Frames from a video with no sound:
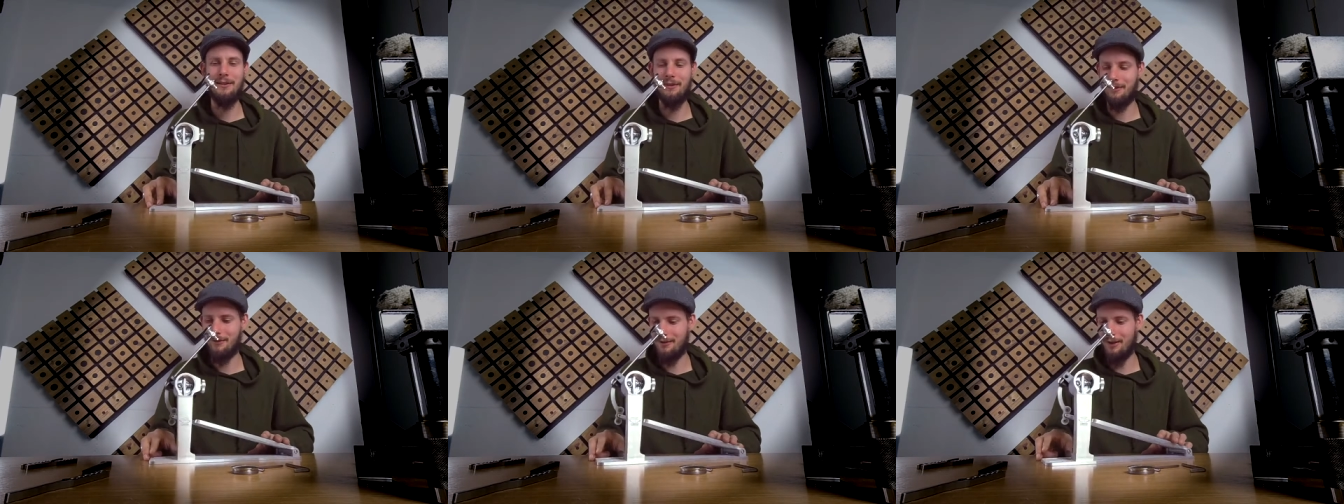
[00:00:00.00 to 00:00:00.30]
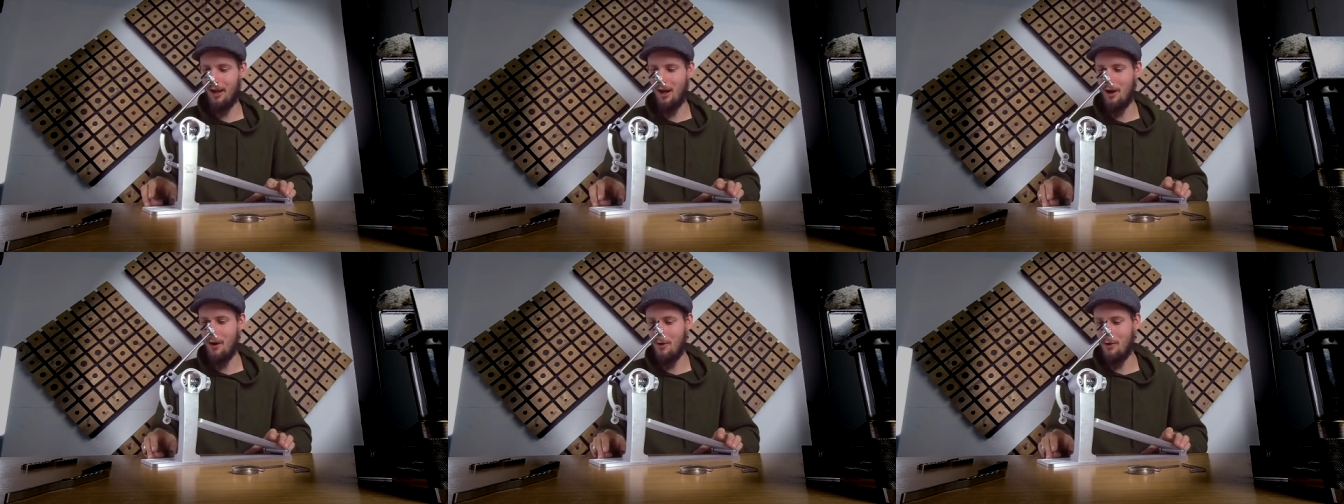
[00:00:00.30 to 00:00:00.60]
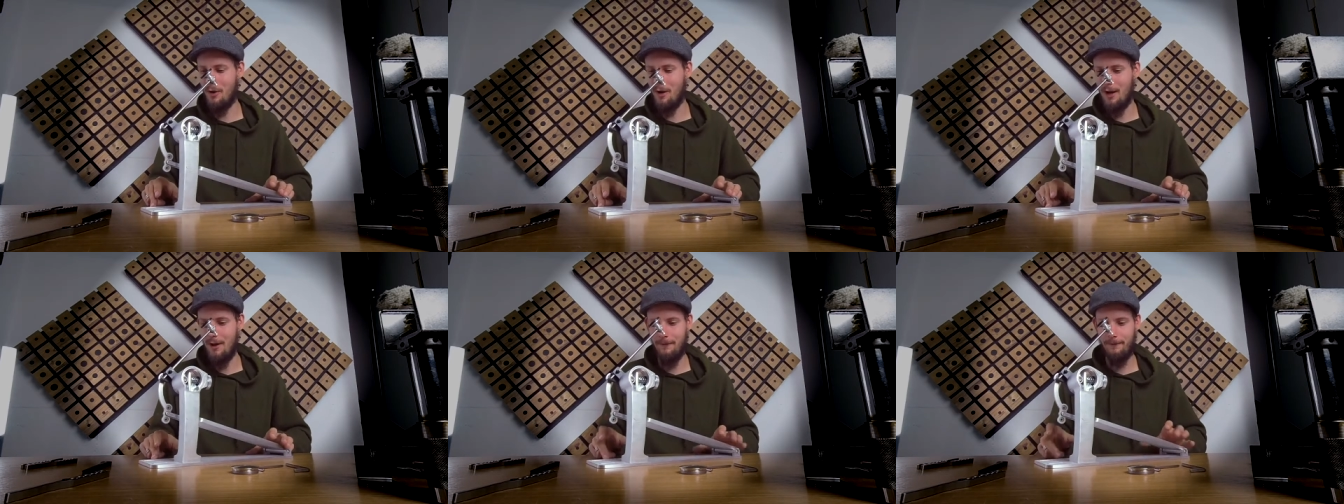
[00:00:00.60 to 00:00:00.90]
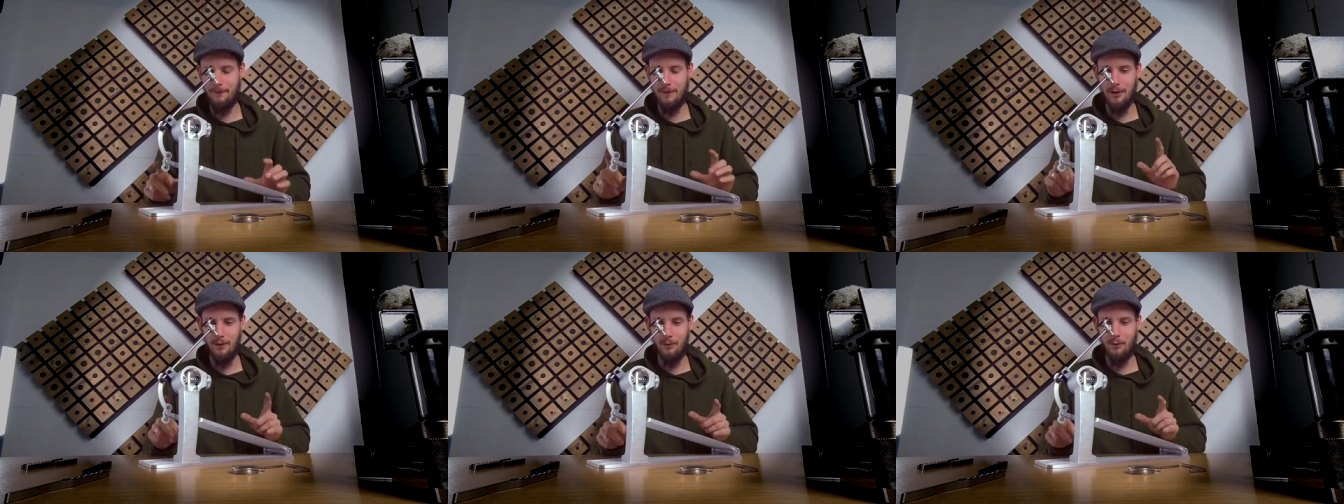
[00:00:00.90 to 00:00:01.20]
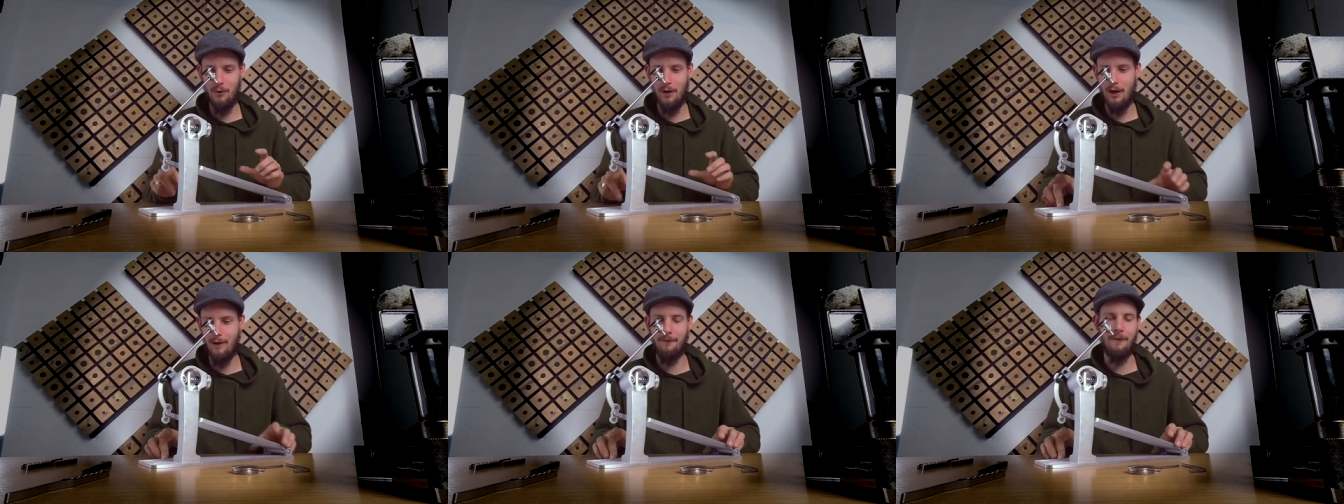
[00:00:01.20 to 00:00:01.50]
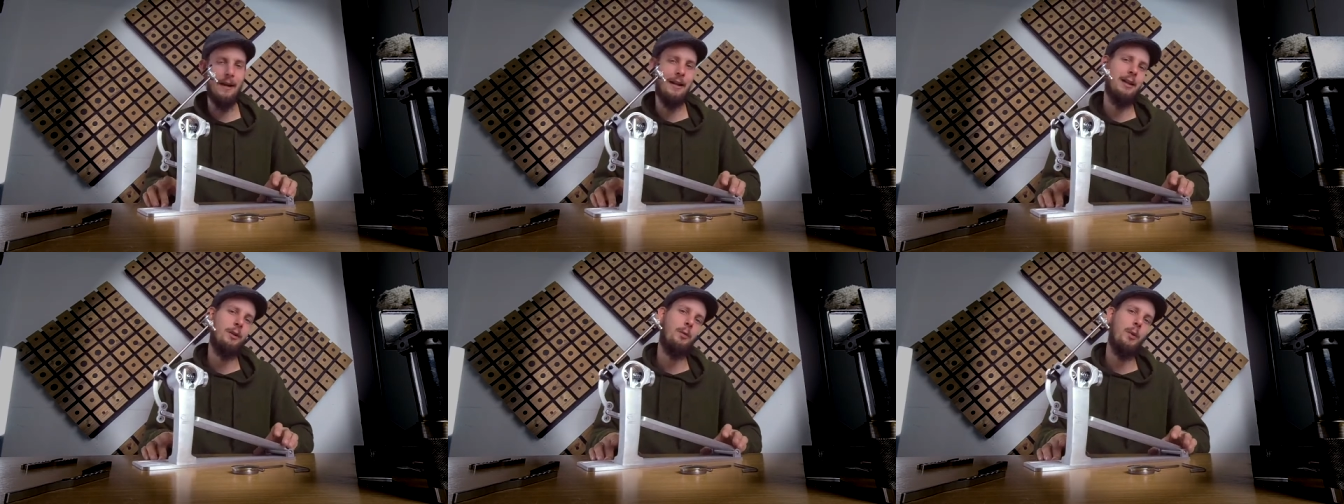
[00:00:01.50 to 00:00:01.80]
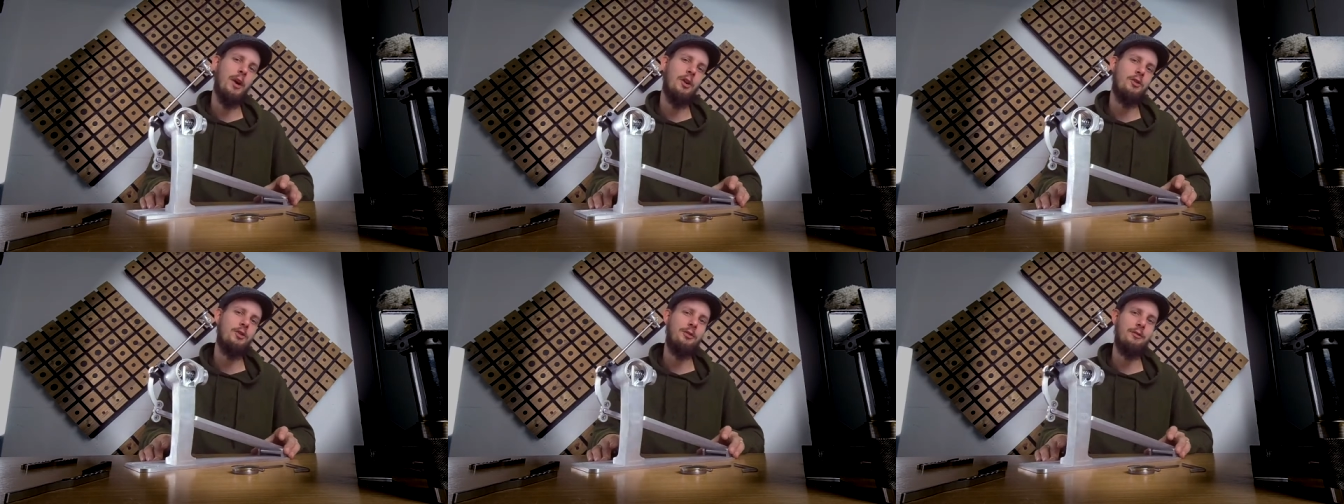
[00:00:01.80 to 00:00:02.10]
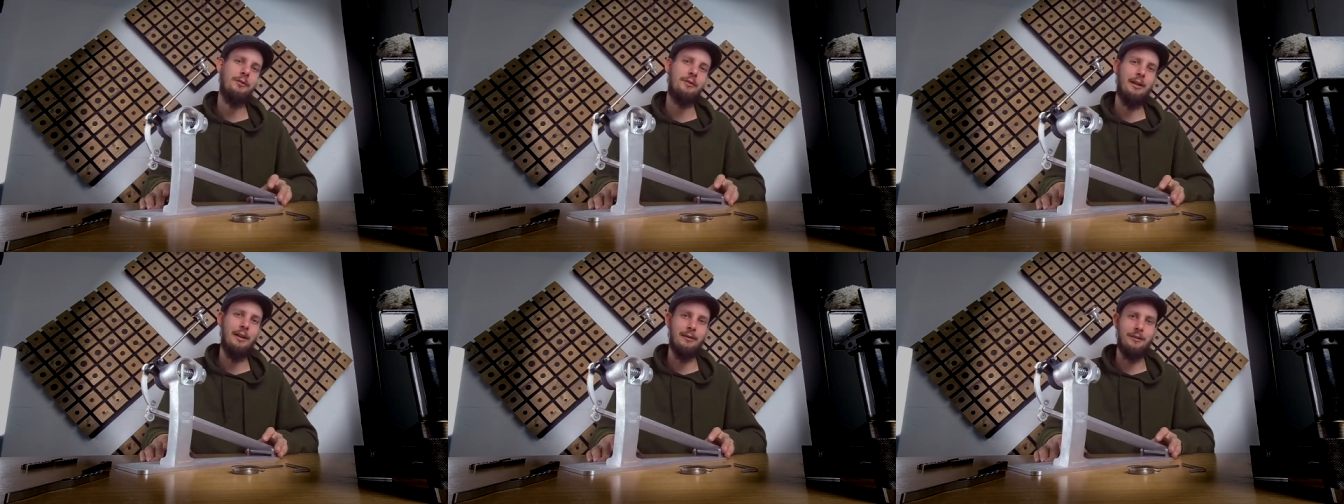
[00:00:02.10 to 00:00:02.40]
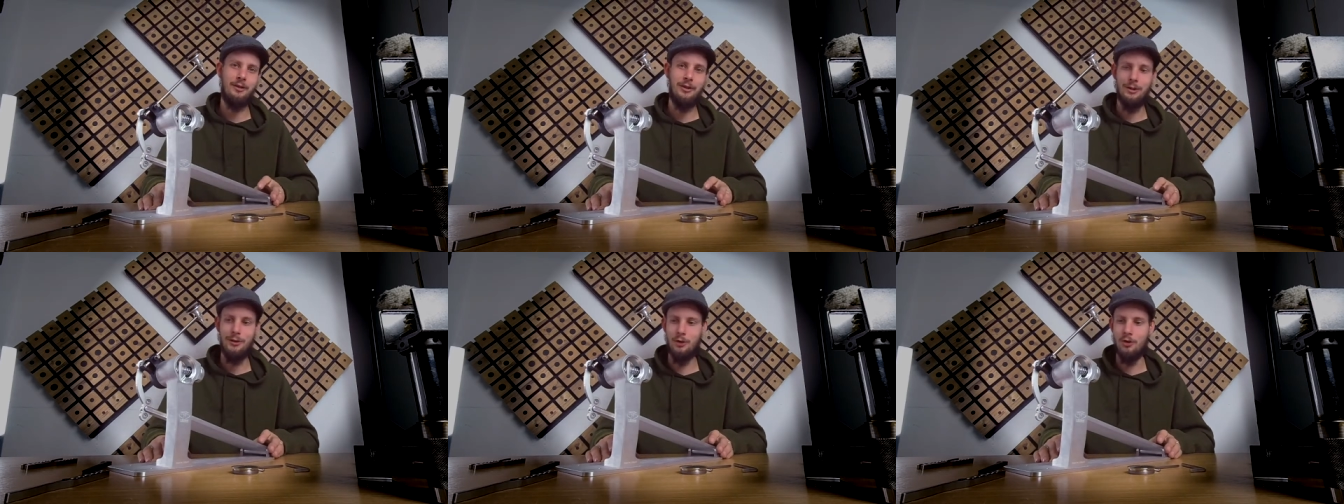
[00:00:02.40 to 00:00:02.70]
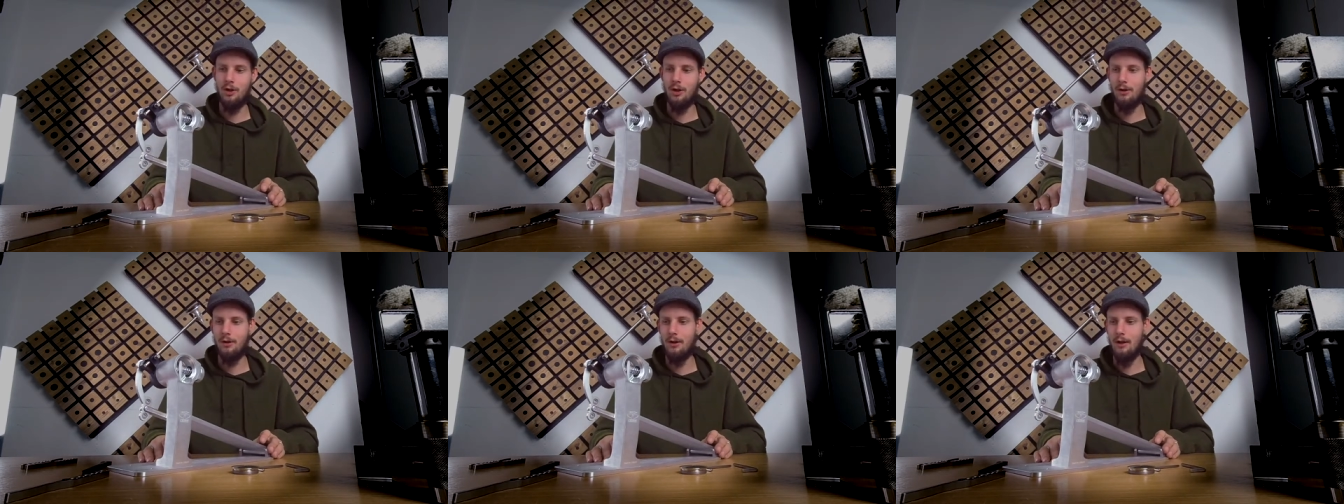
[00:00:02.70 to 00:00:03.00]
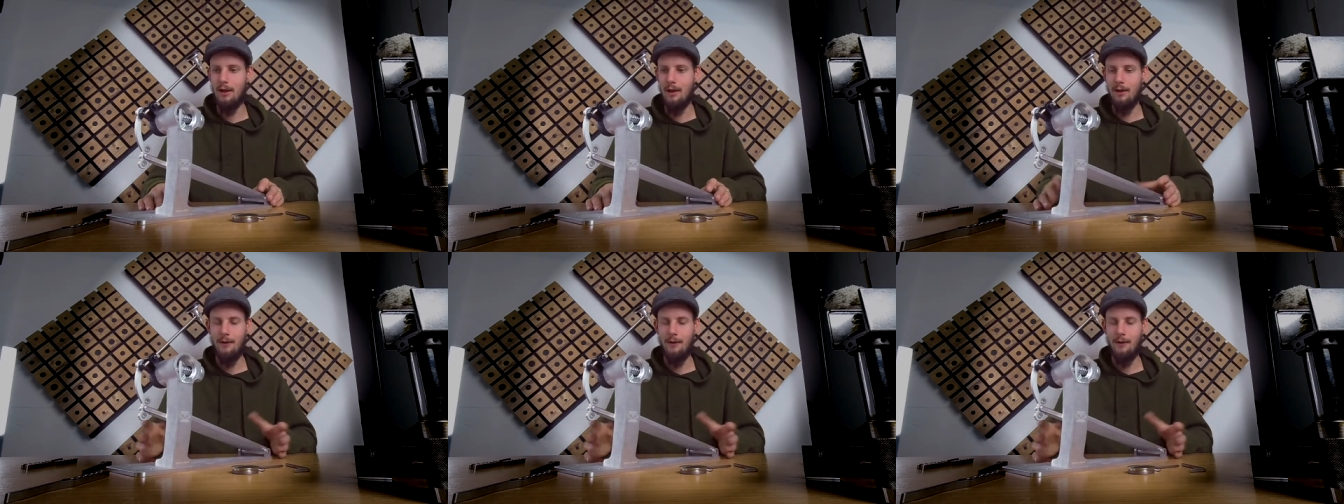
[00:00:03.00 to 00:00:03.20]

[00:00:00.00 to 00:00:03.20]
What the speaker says: So if you have any questions, as usual,